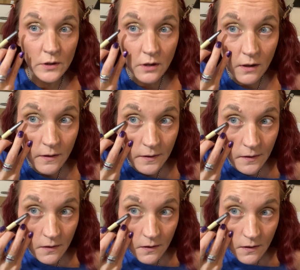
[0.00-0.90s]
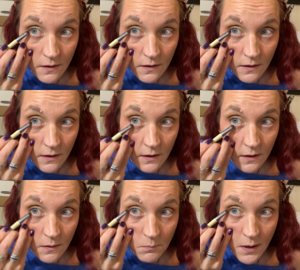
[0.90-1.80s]
color
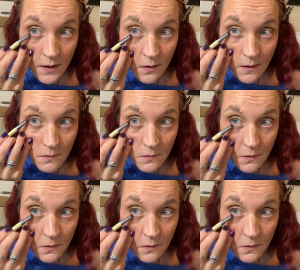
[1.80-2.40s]
in my outer